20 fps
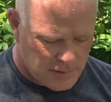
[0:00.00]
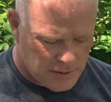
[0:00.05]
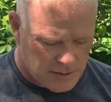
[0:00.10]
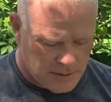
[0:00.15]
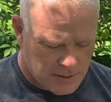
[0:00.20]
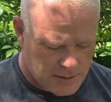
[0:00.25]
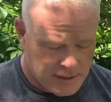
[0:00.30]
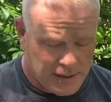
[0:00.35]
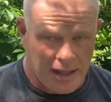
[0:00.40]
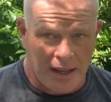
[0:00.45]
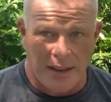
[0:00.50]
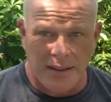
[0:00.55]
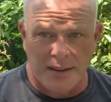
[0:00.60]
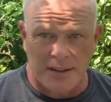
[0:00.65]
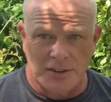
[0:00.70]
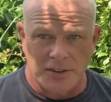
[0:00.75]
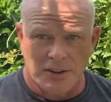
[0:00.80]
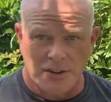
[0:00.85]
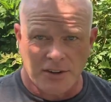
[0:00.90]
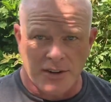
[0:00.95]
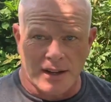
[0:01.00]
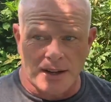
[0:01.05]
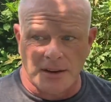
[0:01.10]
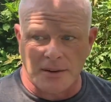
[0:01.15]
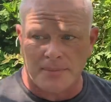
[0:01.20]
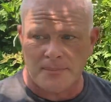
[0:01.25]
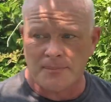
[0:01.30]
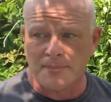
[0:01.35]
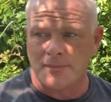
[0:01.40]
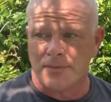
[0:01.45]
see how they turn out.
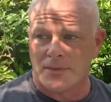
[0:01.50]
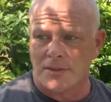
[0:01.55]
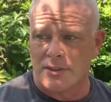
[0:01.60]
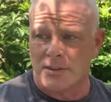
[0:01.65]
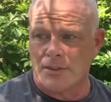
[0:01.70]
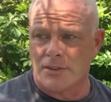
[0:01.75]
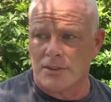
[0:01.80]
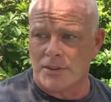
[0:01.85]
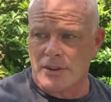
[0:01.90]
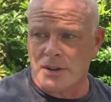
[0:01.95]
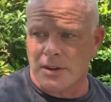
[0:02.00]
So